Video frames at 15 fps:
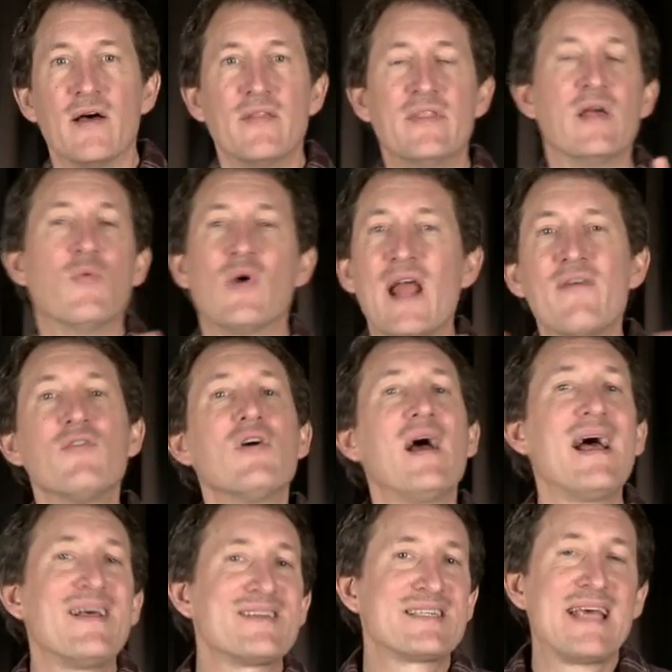that whatever
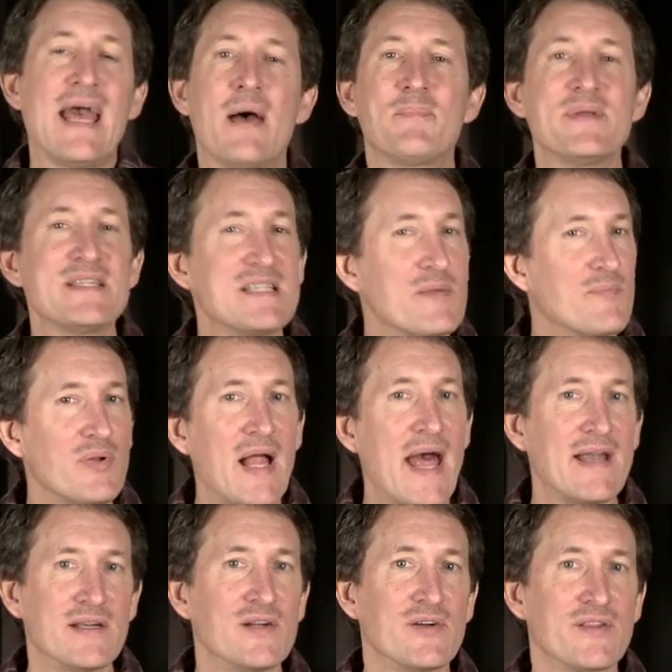else happens in
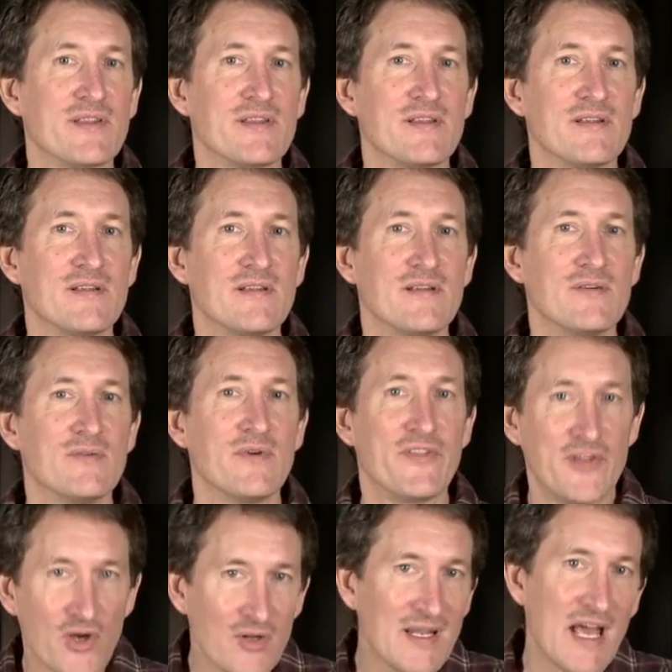planet Earth, with
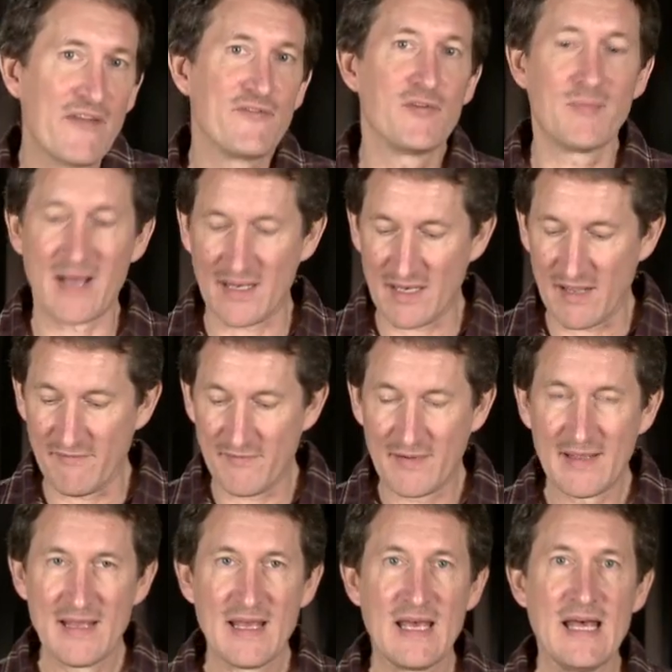your life or my life,
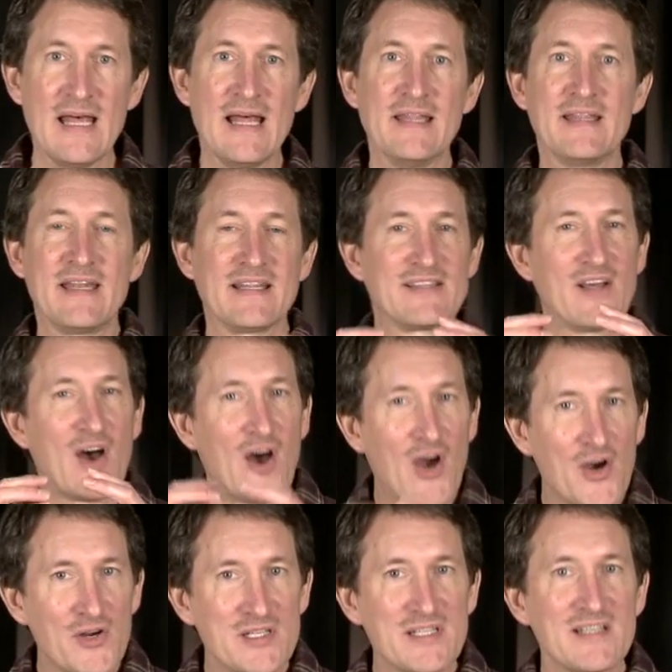that at the
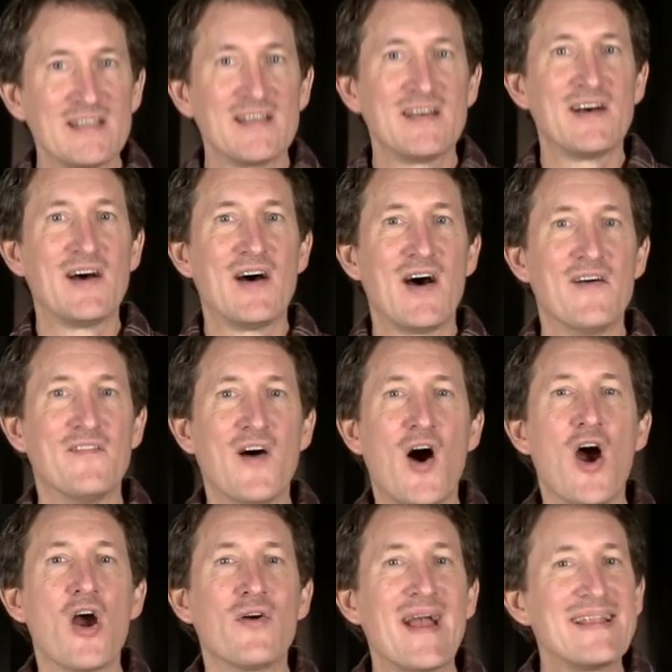heart of
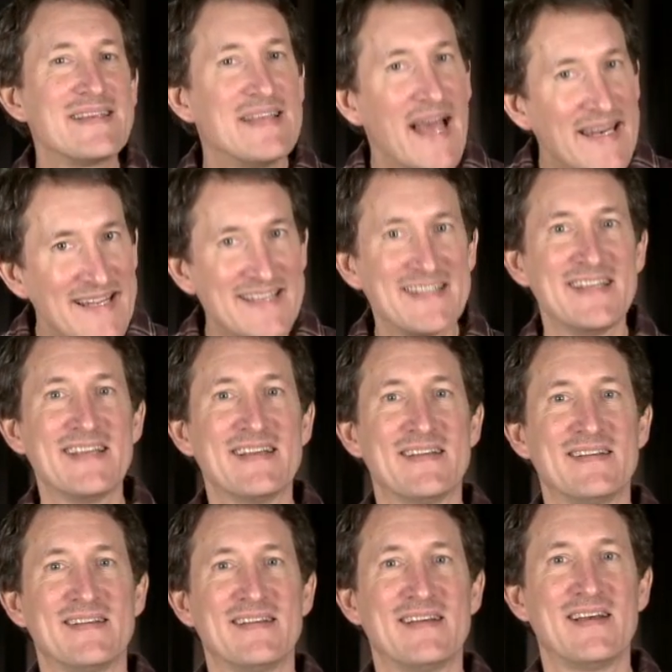our identity,
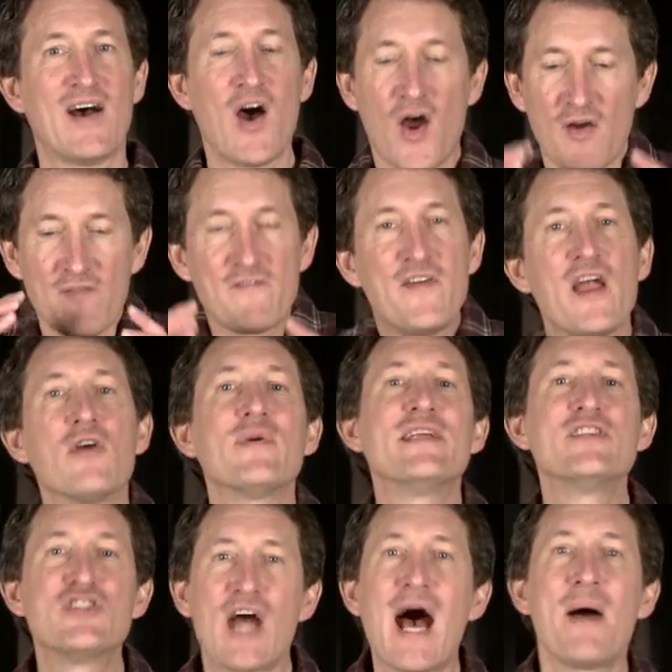our very
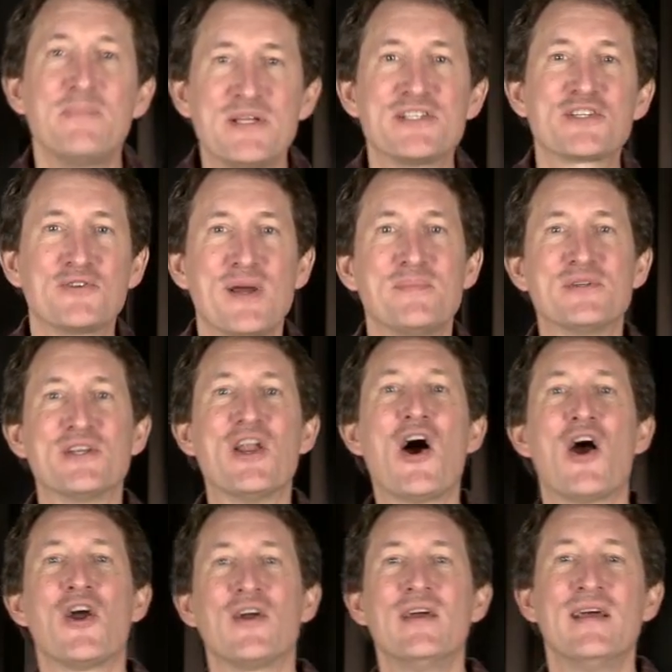job description,
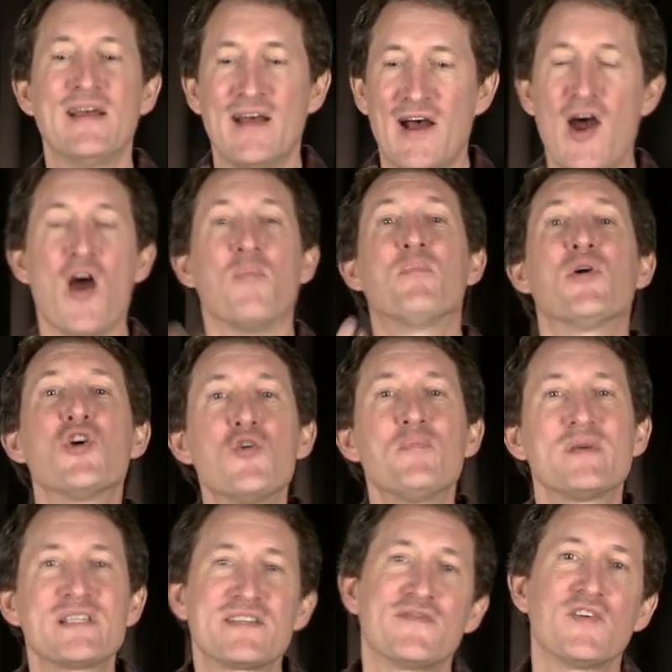our, our
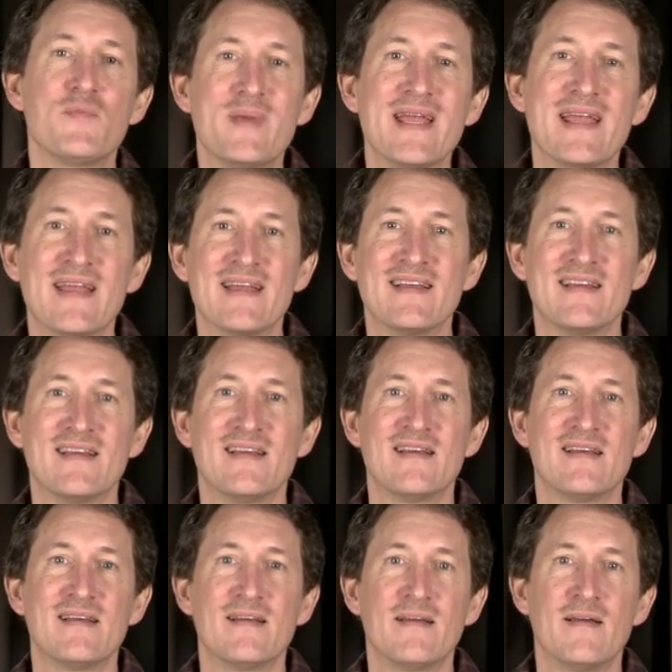purpose for being,
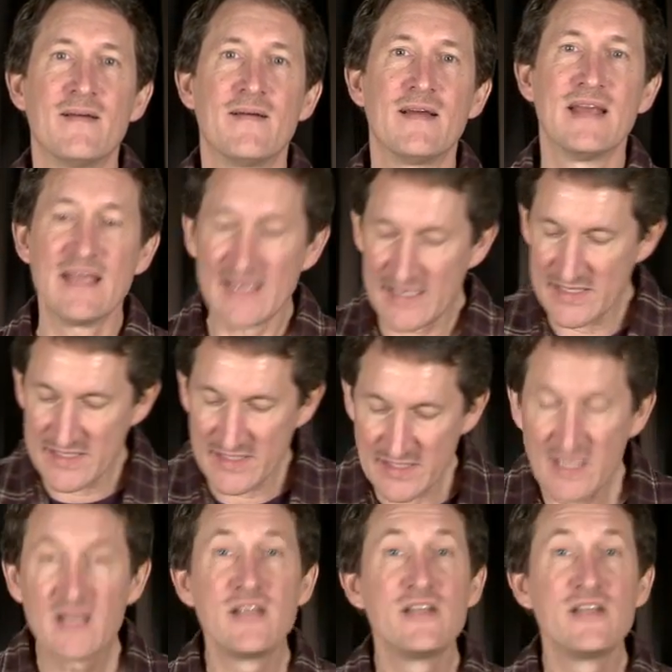is